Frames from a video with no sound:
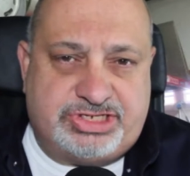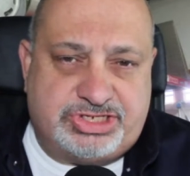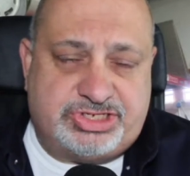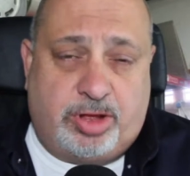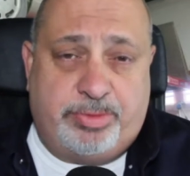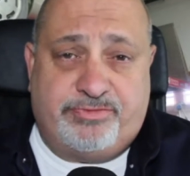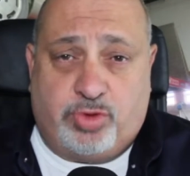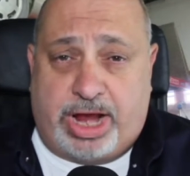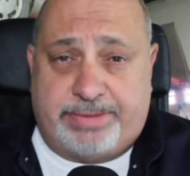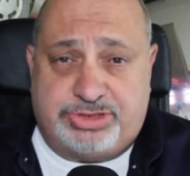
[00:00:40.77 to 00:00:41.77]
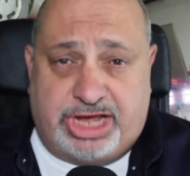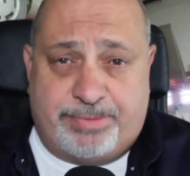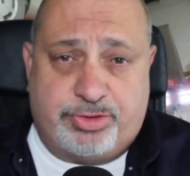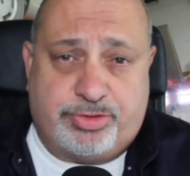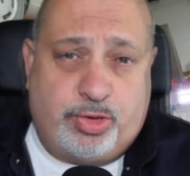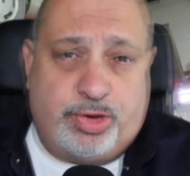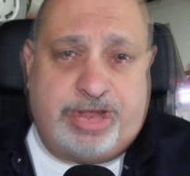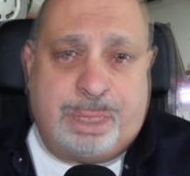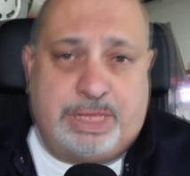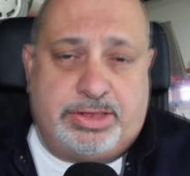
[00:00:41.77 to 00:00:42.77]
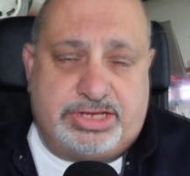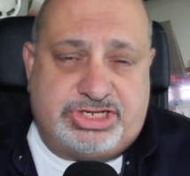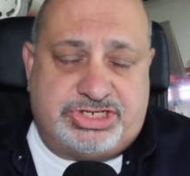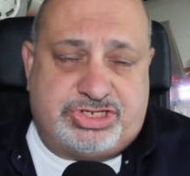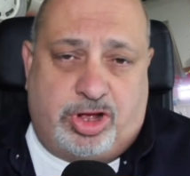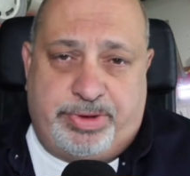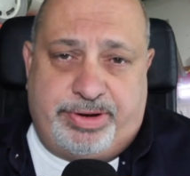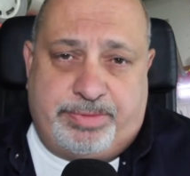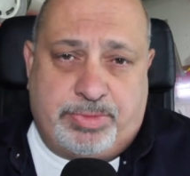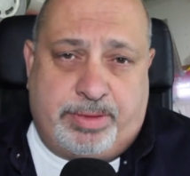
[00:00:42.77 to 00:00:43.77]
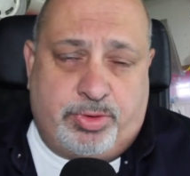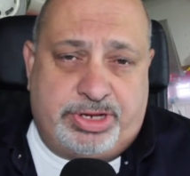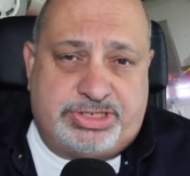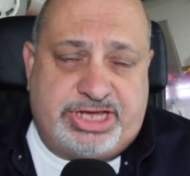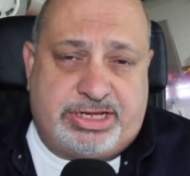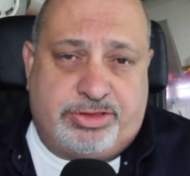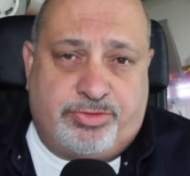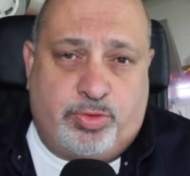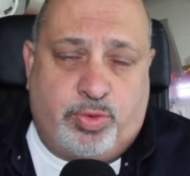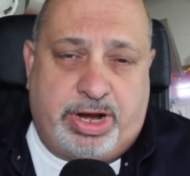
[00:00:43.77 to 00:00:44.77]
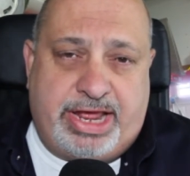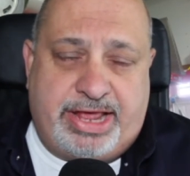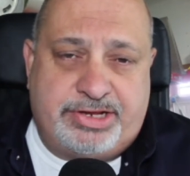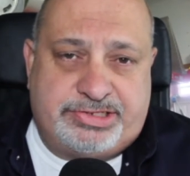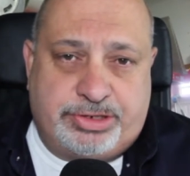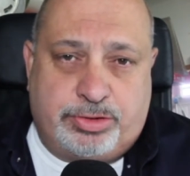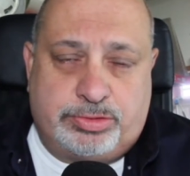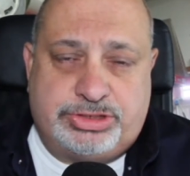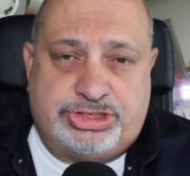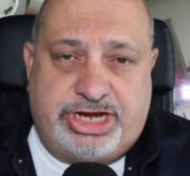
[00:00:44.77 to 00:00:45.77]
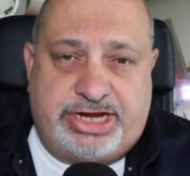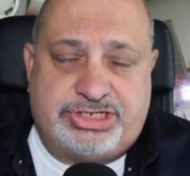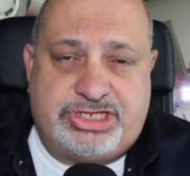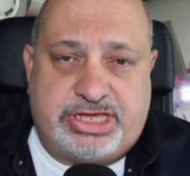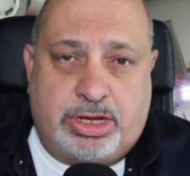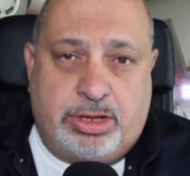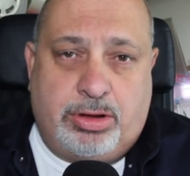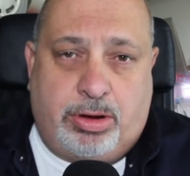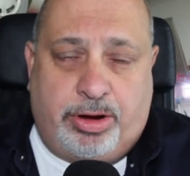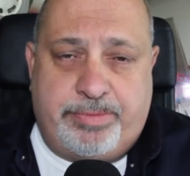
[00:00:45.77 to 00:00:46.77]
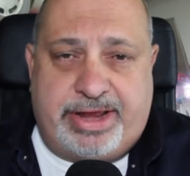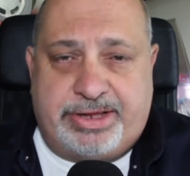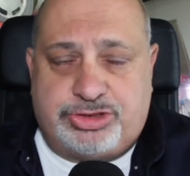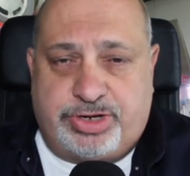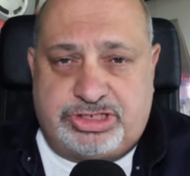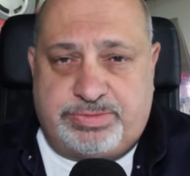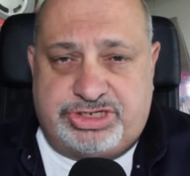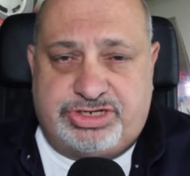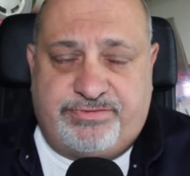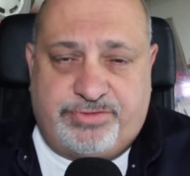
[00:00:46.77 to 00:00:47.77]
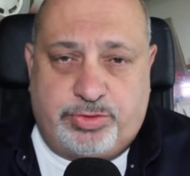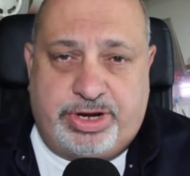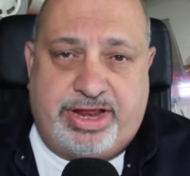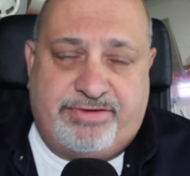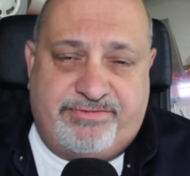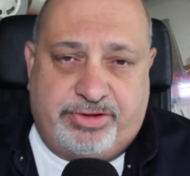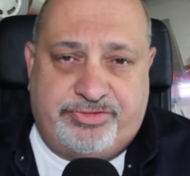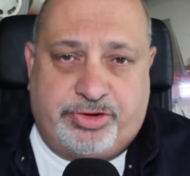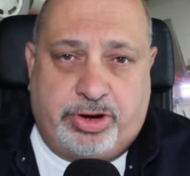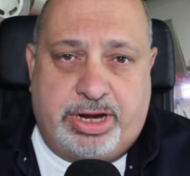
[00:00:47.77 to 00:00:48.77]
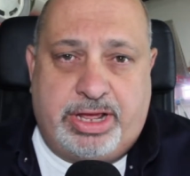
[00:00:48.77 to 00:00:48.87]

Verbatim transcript: installment of Grime Time with Rudy. In this installment, I'm going to take you through what I had to do to change the automatic transmission fluid and filter